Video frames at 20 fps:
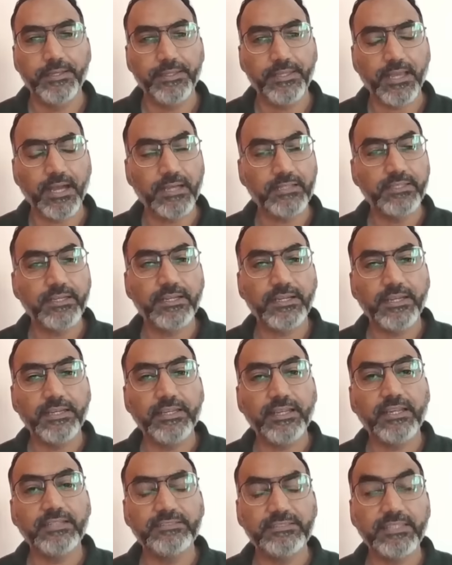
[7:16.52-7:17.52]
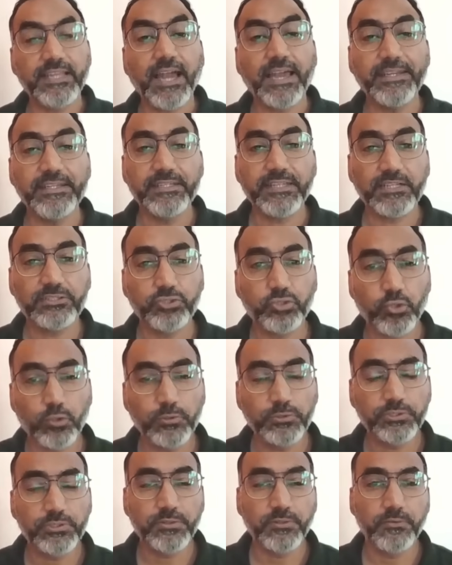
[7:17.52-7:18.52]
The other area is the high-touch
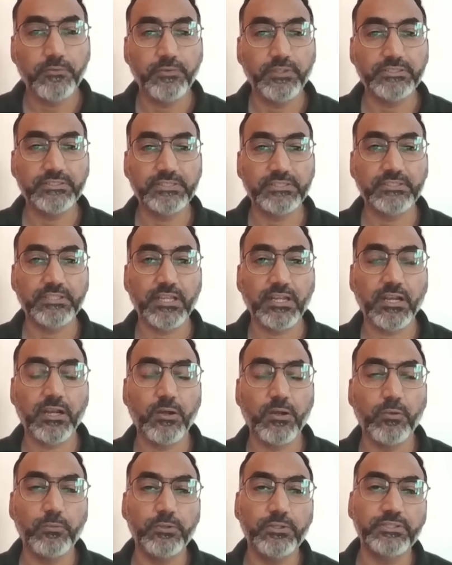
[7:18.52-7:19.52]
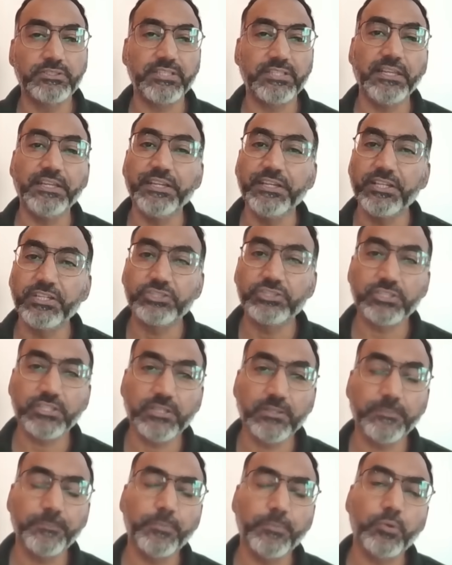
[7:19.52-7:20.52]
roles, which is around, say,
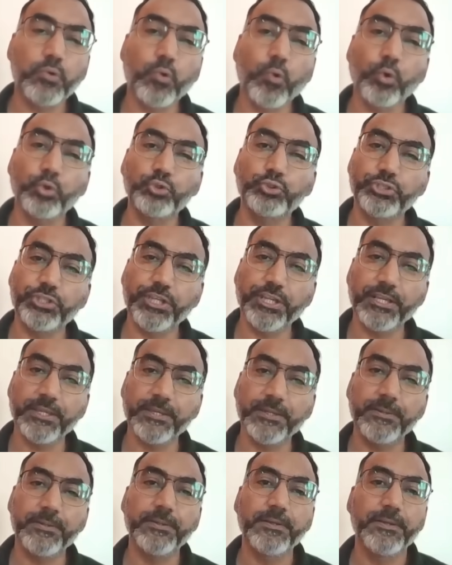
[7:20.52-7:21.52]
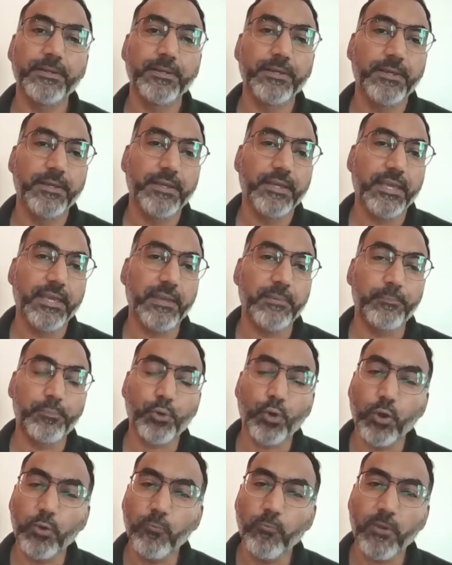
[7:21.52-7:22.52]
leadership, coaching,
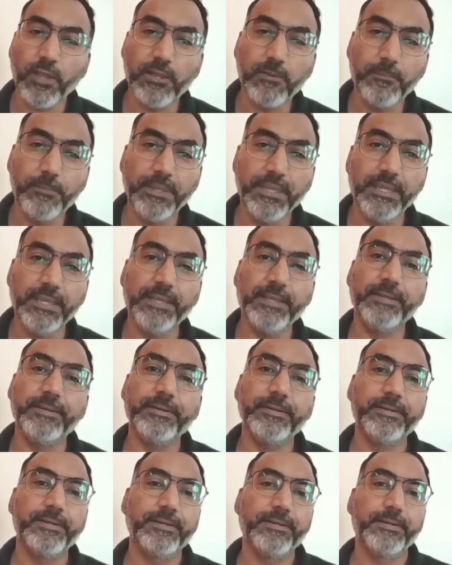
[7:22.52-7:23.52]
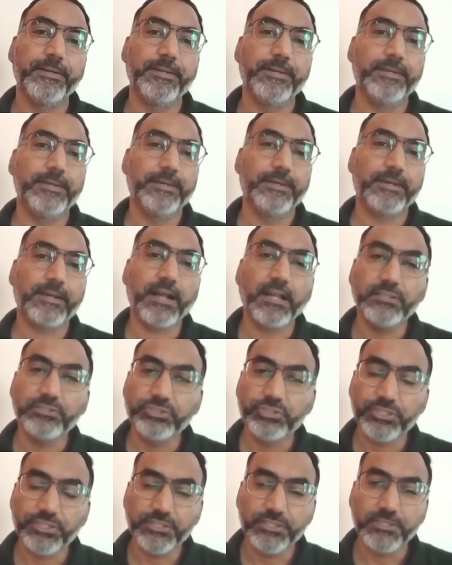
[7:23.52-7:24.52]
employee well-being,
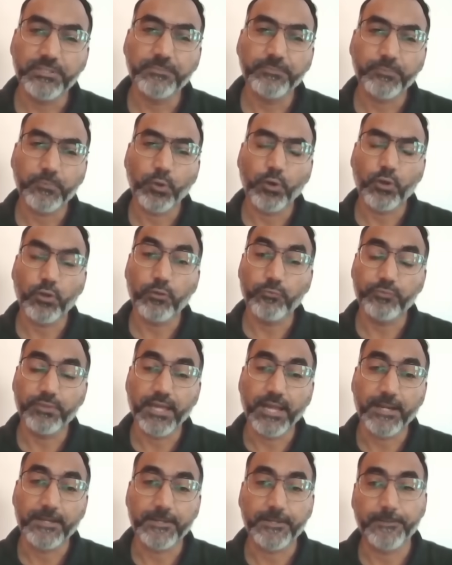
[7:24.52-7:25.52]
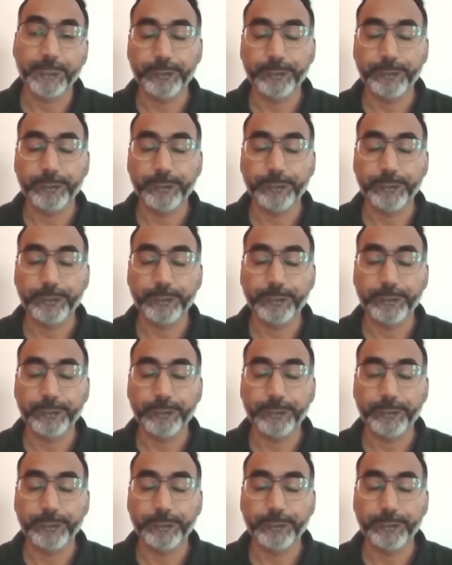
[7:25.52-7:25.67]
culture, all of that.